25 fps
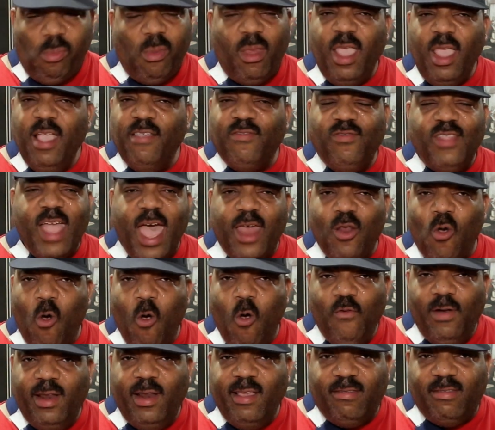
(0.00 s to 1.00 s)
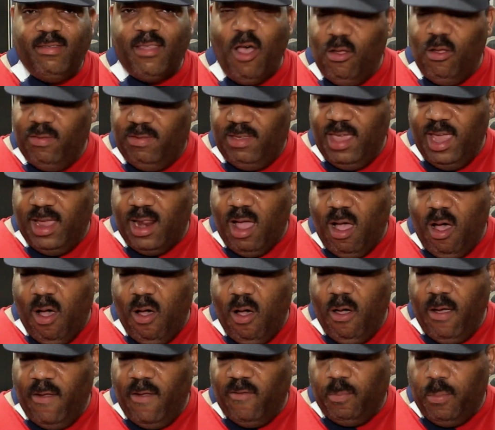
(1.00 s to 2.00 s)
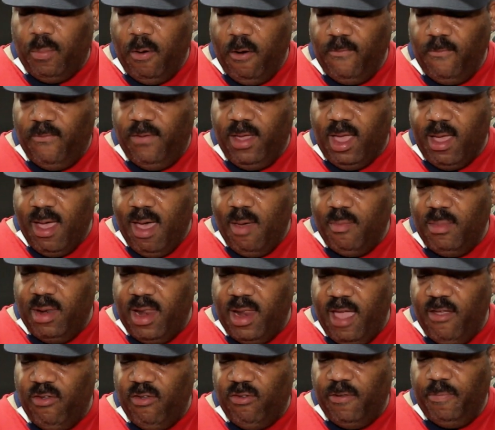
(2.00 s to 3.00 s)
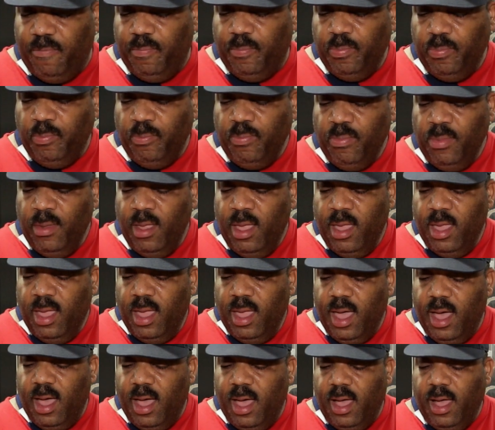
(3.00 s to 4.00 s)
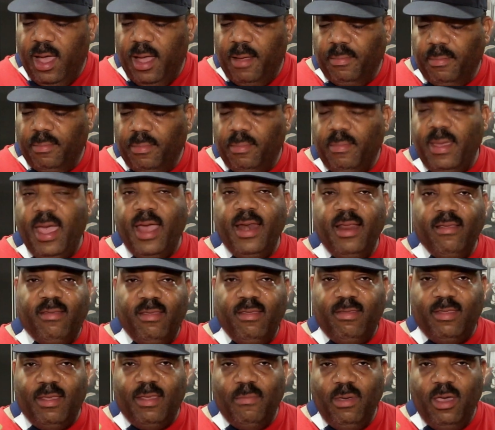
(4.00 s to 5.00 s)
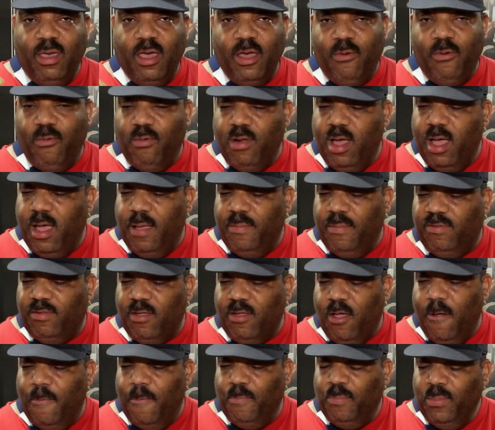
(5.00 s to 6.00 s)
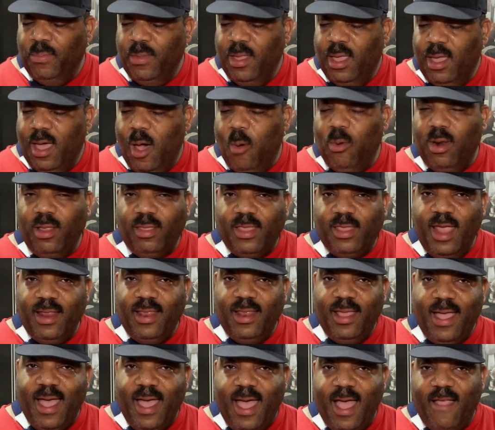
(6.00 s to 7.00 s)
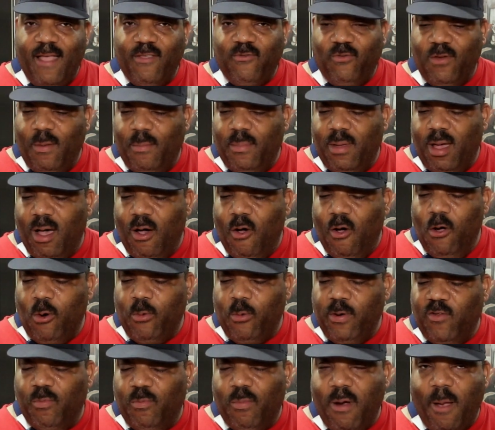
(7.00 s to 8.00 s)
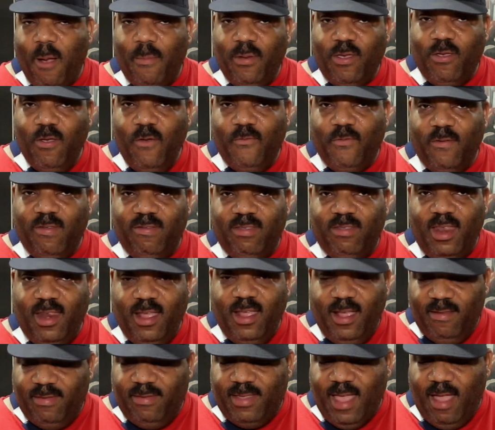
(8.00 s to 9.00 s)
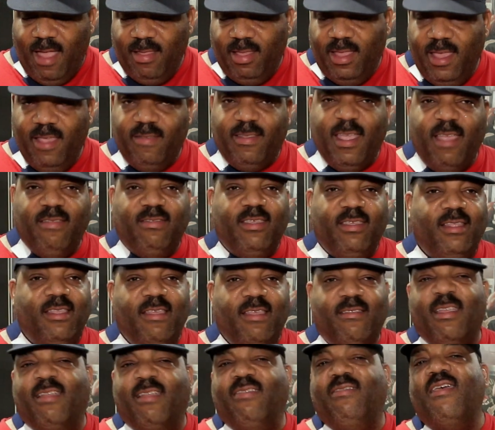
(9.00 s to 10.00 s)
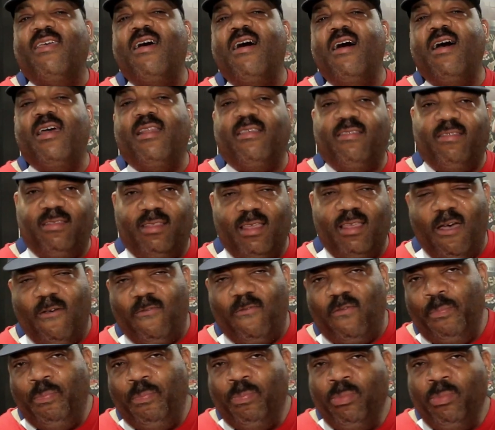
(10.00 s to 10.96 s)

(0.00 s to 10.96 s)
It's not overly salty at all. It's perfect combination. Man, this is some good rub. So I want to thank the guys from Oakridge BBQ for sending us out this. They sent us a ton of stuff.